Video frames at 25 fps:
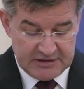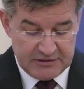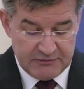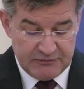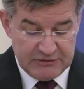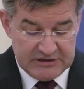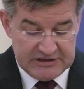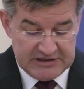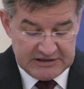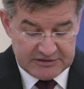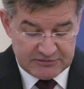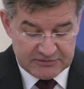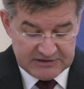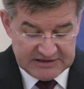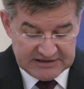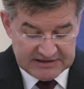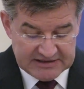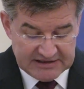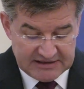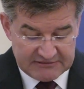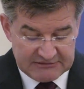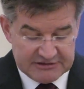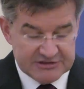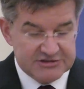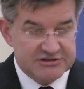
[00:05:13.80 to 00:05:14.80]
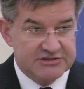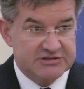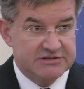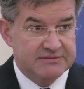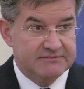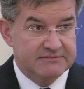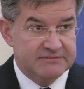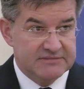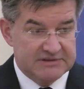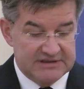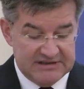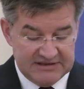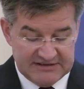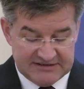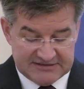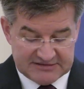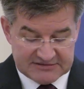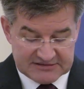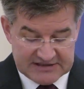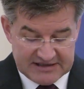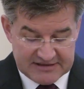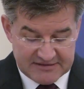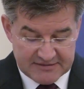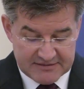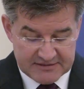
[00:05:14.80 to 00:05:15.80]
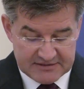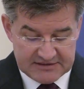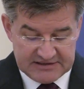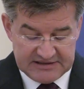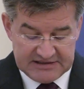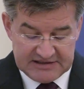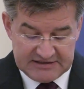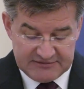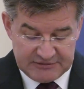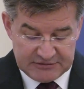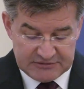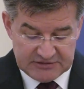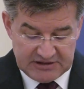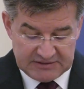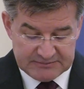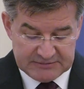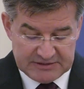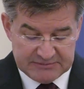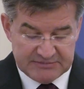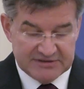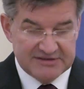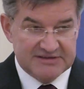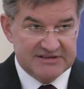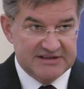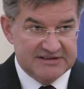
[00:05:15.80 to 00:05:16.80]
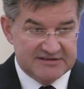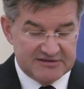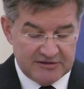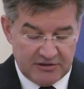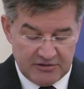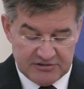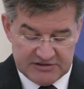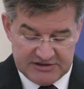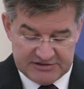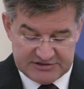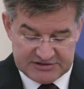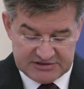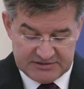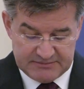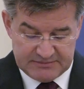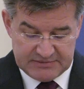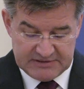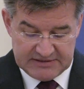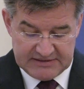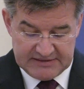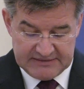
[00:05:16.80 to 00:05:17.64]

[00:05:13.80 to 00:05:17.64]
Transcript: We need to encourage and strengthen individual member states' ownership,